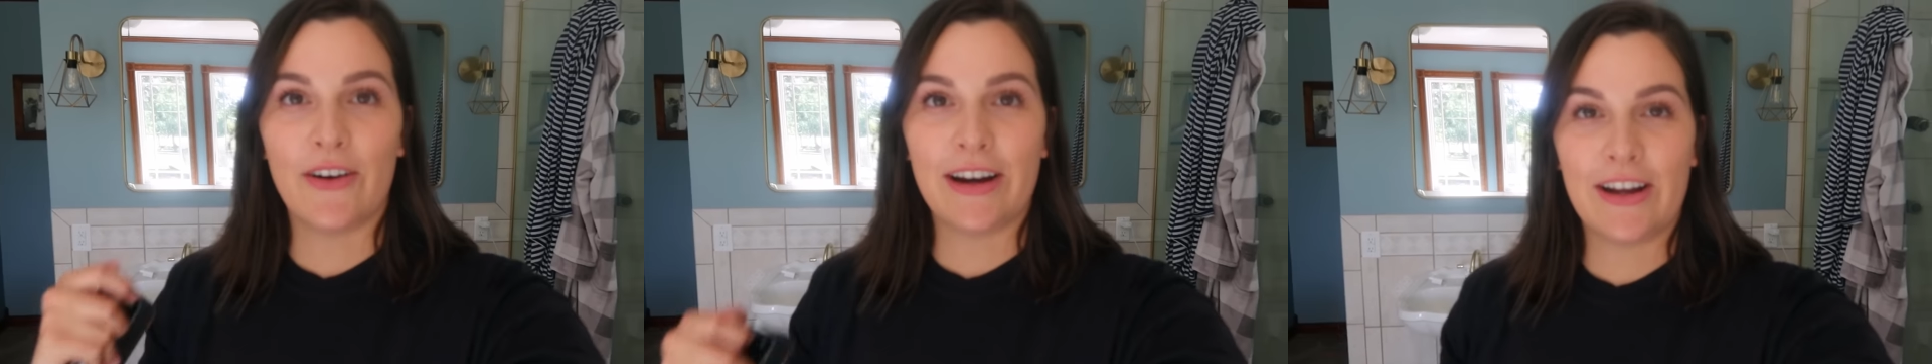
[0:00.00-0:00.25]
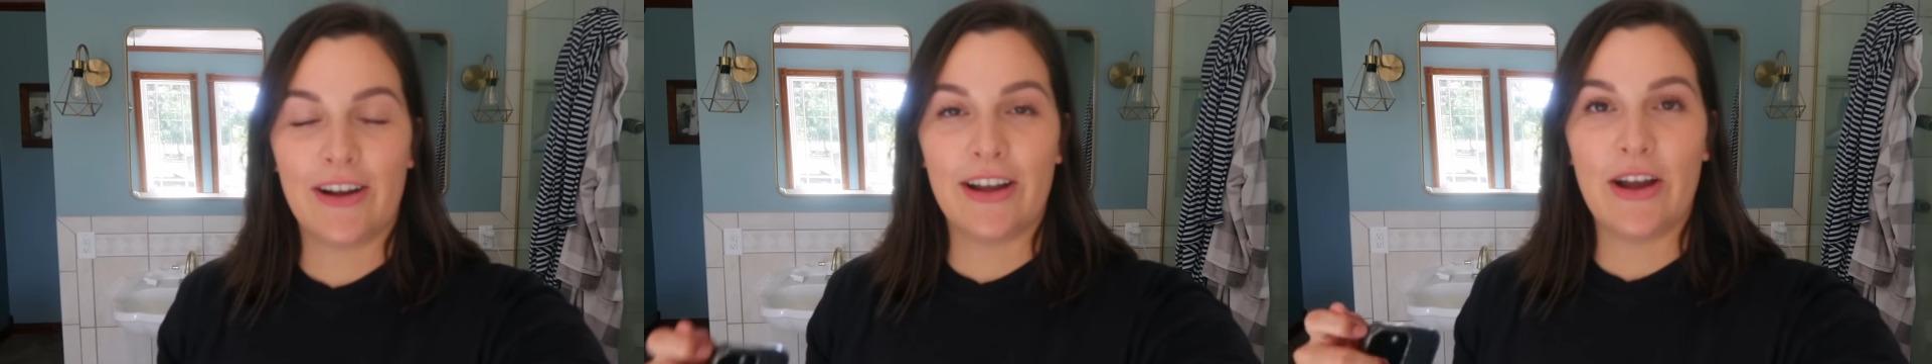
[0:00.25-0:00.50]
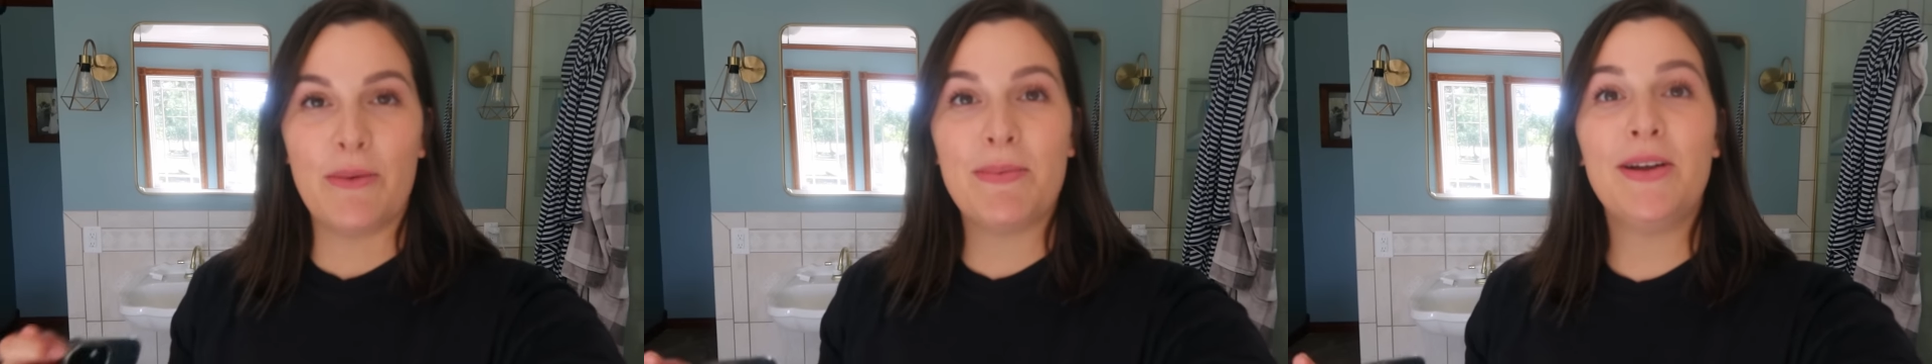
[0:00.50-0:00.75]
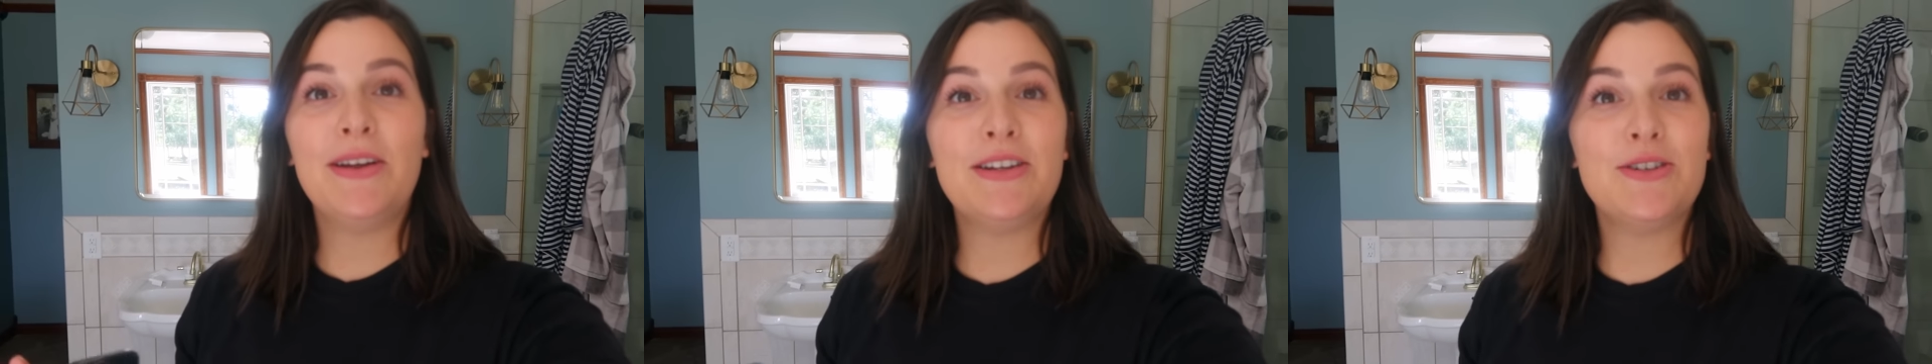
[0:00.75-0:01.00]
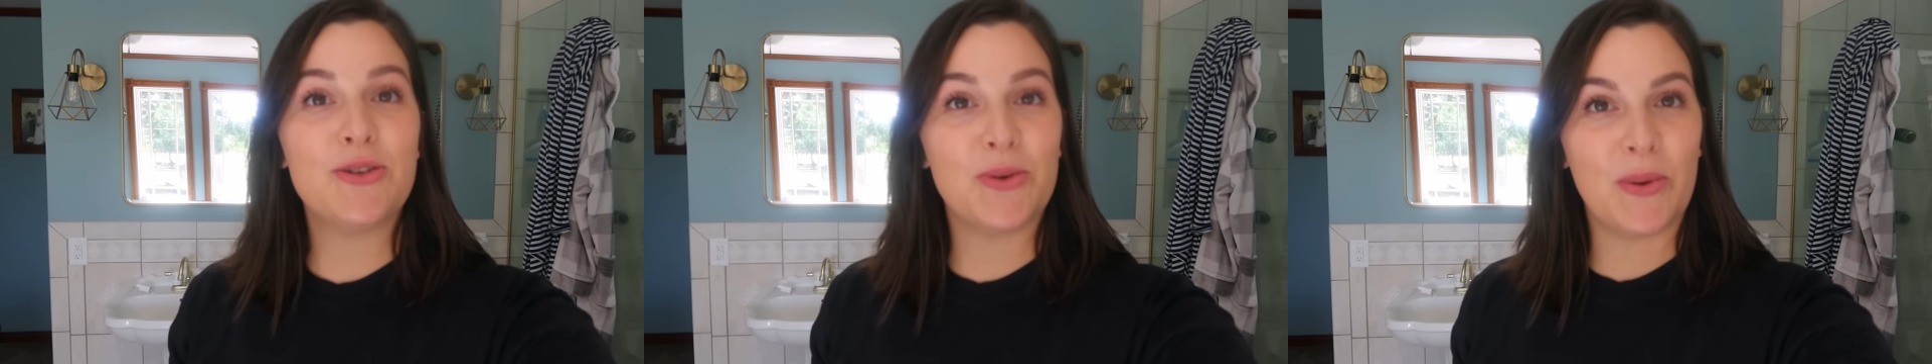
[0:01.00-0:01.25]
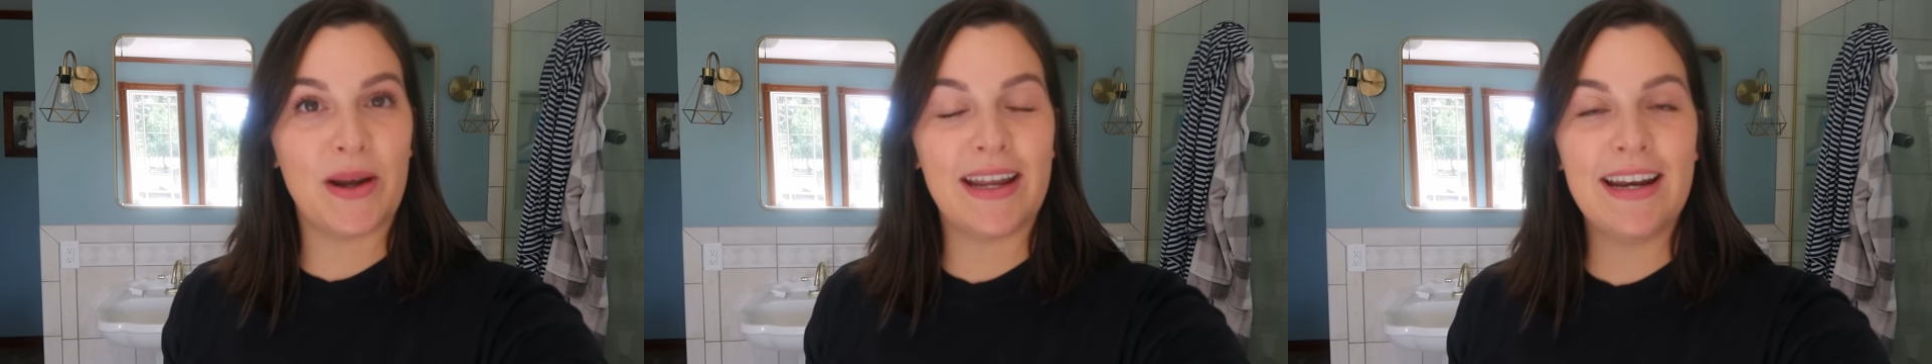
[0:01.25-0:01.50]
right, y'all, I hope y'all
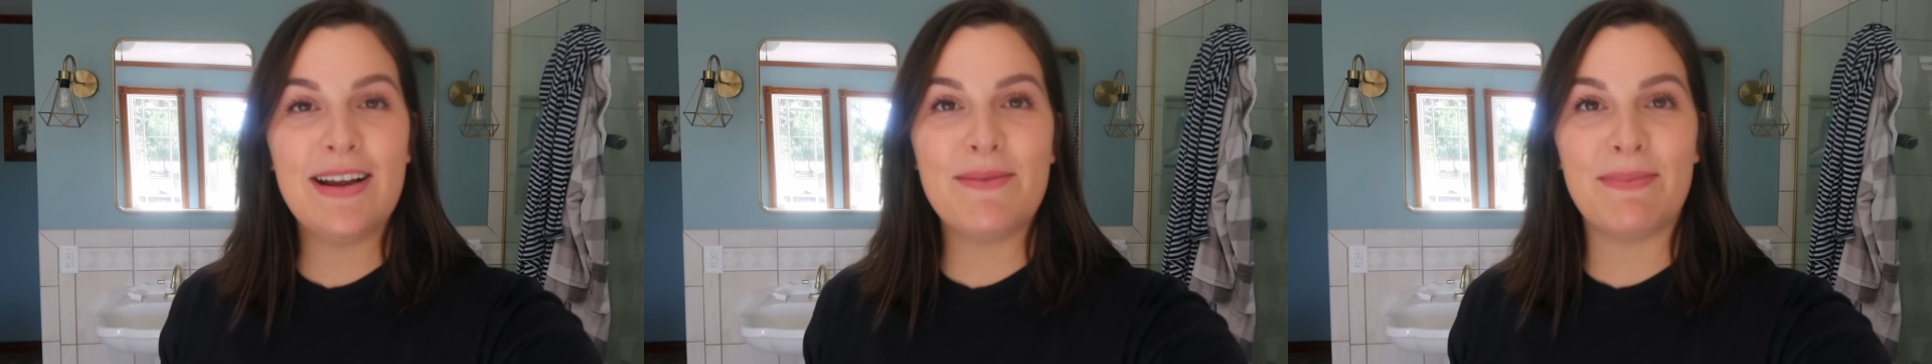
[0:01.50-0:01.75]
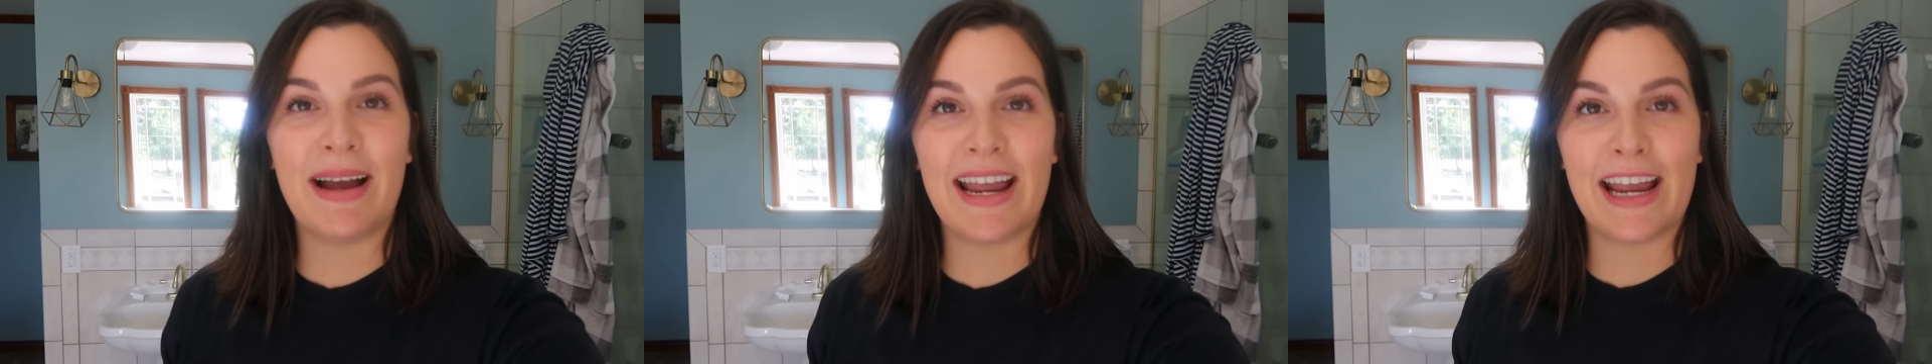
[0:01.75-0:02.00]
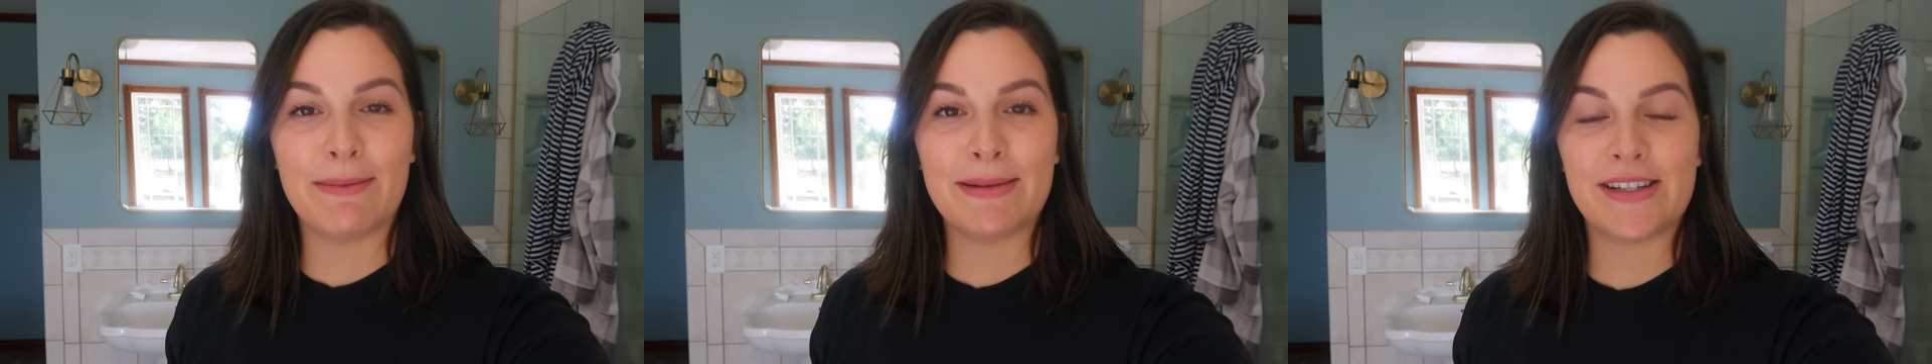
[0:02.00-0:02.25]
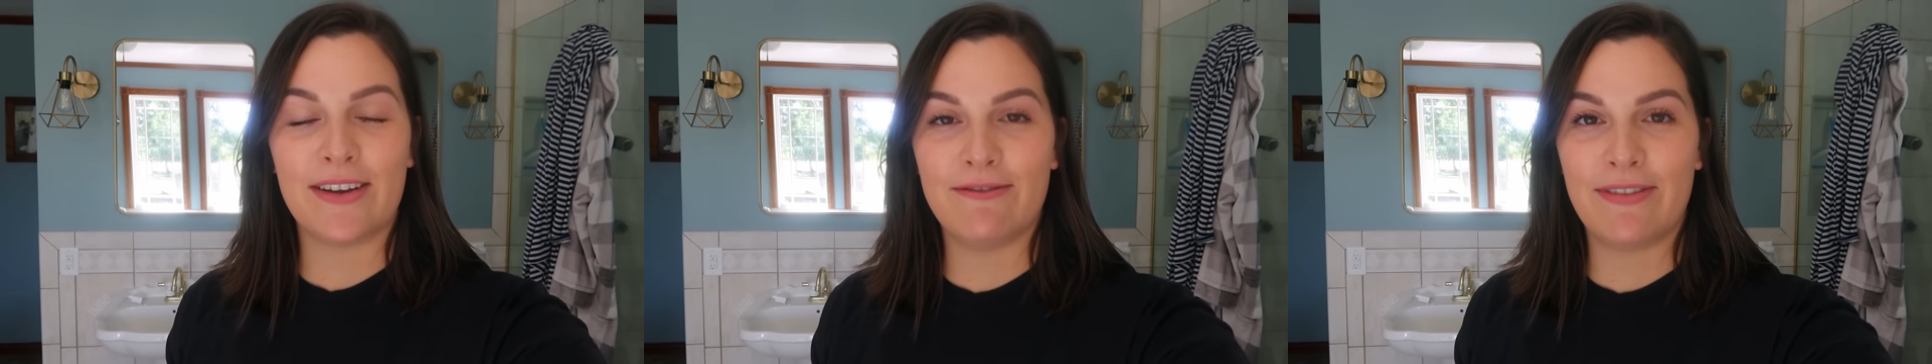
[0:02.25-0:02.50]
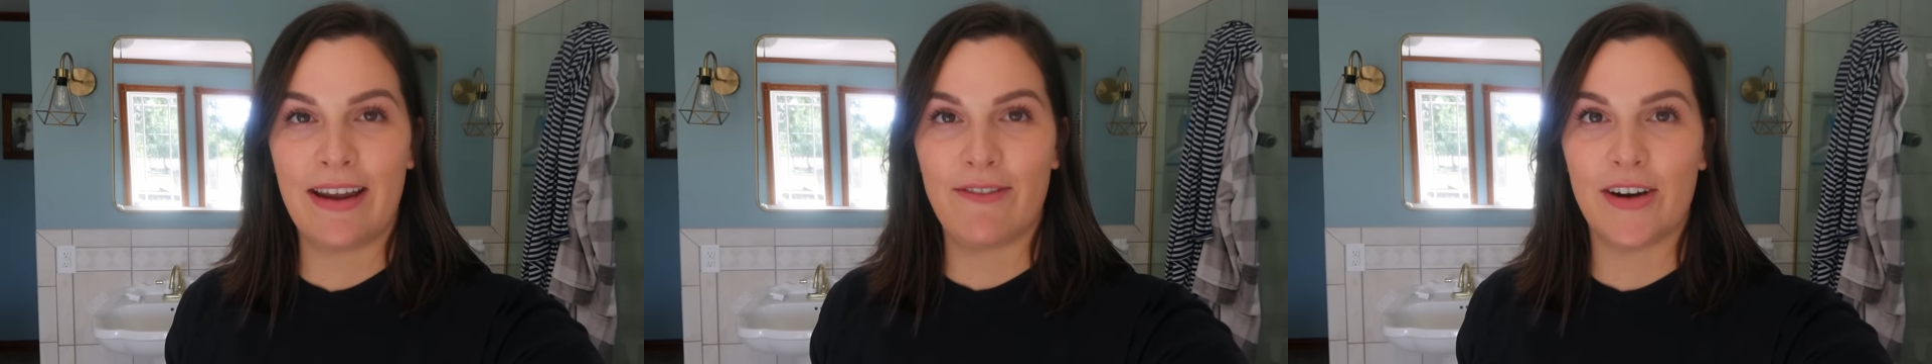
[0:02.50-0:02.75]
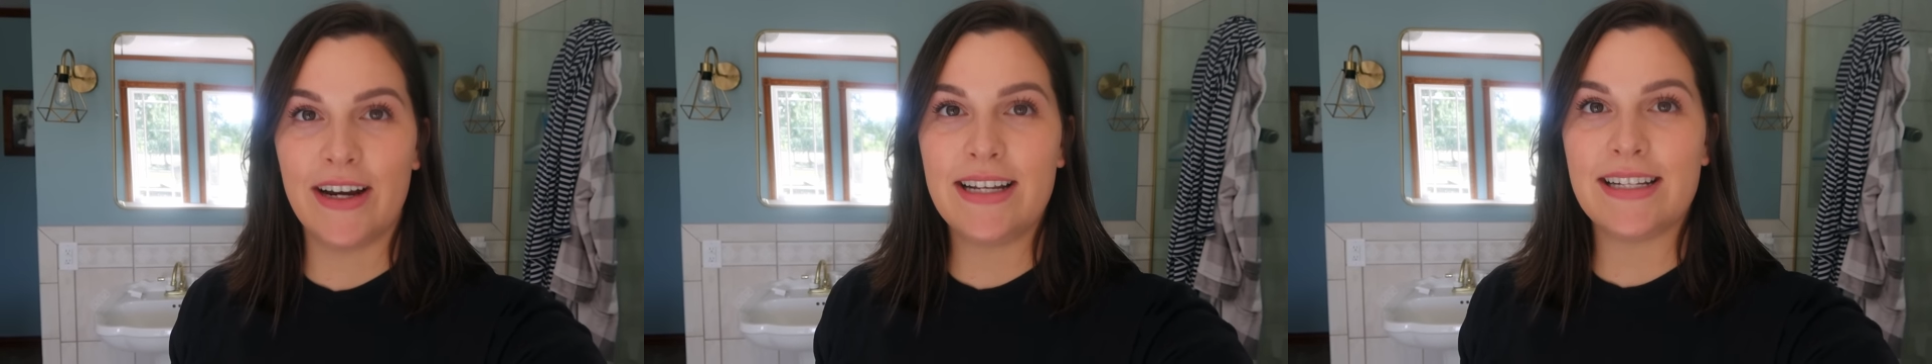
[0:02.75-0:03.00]
enjoyed my Amazon
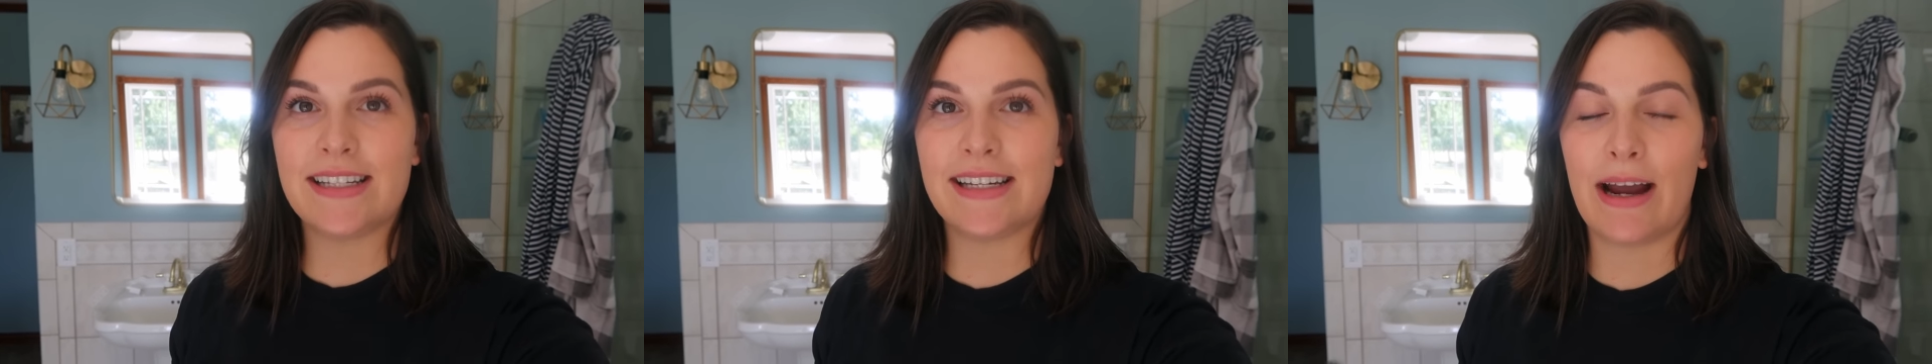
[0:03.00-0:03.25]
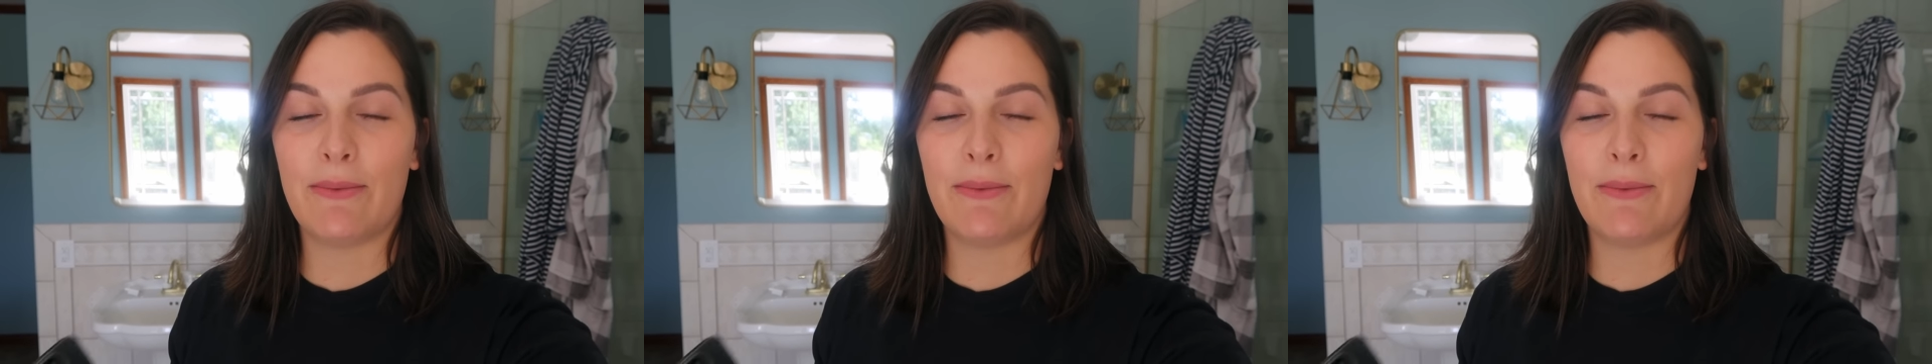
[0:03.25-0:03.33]
favorites.